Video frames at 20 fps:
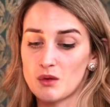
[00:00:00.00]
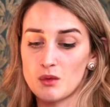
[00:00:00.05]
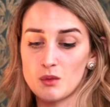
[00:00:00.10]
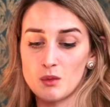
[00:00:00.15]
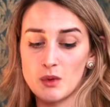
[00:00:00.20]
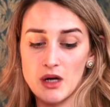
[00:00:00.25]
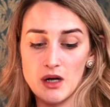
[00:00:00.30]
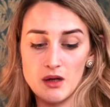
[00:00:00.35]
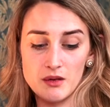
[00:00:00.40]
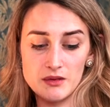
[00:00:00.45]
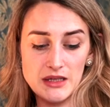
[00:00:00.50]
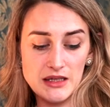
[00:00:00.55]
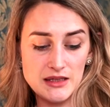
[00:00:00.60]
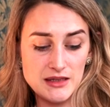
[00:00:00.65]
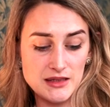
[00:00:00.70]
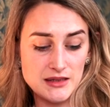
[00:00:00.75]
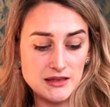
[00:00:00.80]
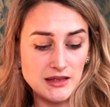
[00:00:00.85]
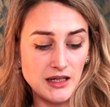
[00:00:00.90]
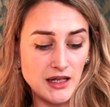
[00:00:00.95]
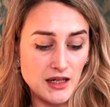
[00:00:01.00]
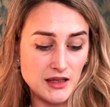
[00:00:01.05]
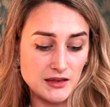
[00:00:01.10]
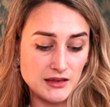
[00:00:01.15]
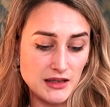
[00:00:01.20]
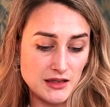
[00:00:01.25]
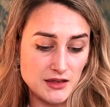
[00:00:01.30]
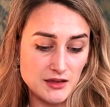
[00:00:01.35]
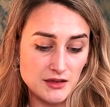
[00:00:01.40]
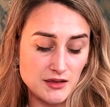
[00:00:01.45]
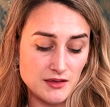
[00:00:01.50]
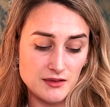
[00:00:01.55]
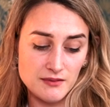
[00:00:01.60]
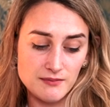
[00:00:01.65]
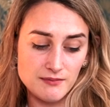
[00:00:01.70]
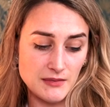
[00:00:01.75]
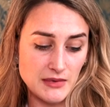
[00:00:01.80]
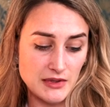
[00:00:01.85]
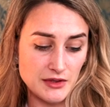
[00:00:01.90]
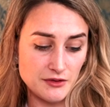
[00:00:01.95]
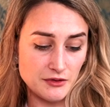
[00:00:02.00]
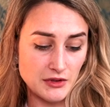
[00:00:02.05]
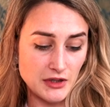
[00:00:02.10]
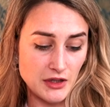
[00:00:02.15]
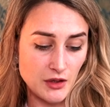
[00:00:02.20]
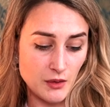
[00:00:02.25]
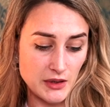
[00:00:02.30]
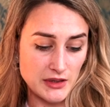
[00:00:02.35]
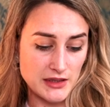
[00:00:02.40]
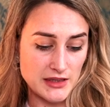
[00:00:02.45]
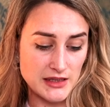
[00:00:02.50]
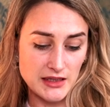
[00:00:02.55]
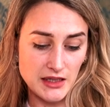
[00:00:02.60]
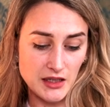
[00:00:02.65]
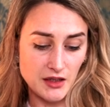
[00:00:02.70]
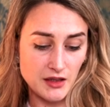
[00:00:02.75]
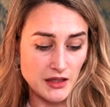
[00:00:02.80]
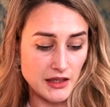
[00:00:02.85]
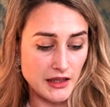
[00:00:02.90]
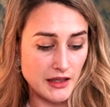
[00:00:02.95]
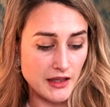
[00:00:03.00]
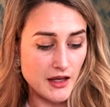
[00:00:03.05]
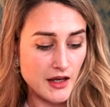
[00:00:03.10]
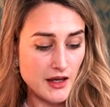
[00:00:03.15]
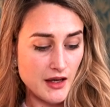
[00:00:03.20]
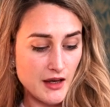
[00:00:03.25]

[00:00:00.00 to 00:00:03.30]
Oh wow. That's yeah, that's that's really quite scary.